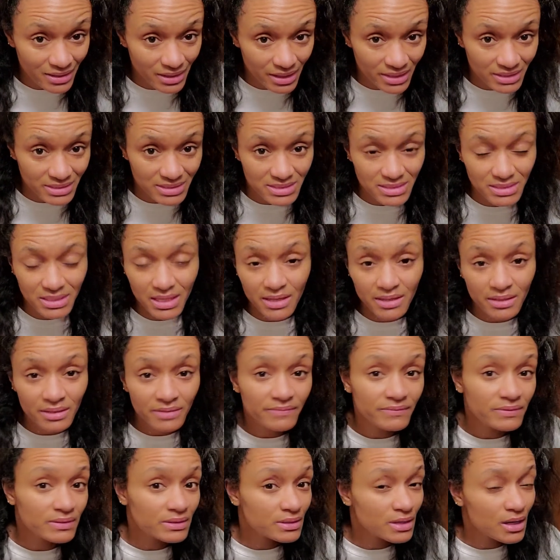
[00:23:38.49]
instead
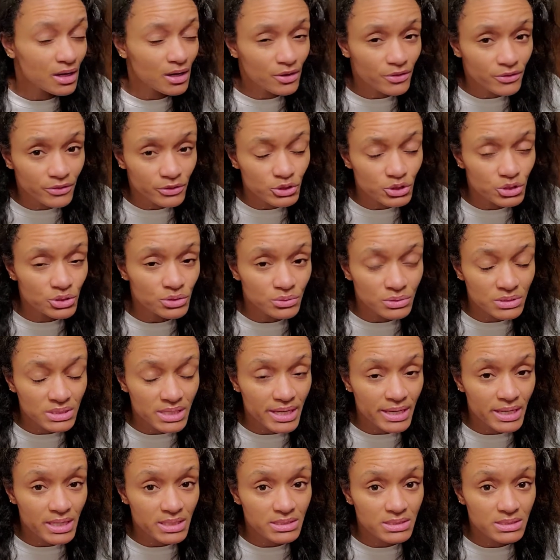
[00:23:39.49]
of the other 2
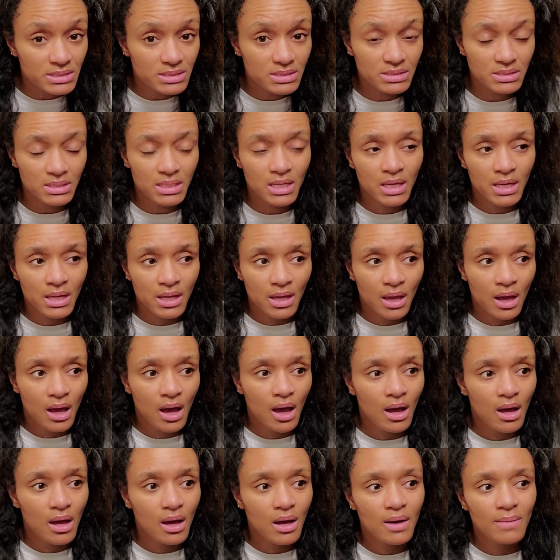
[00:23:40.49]
tests.
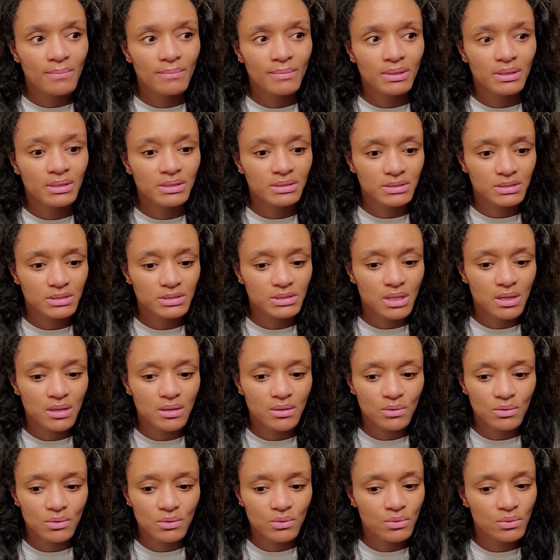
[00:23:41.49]

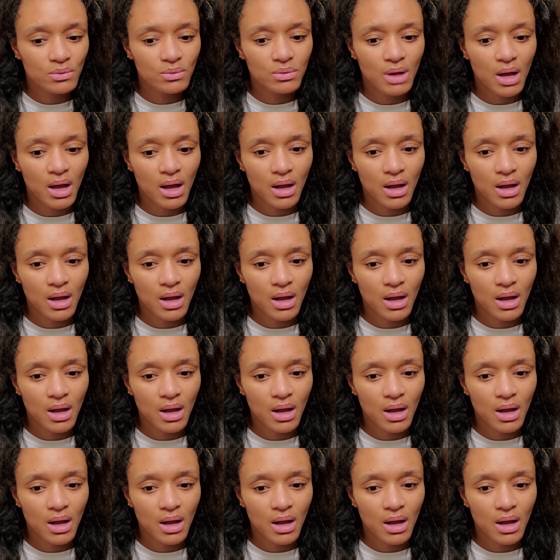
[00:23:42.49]
So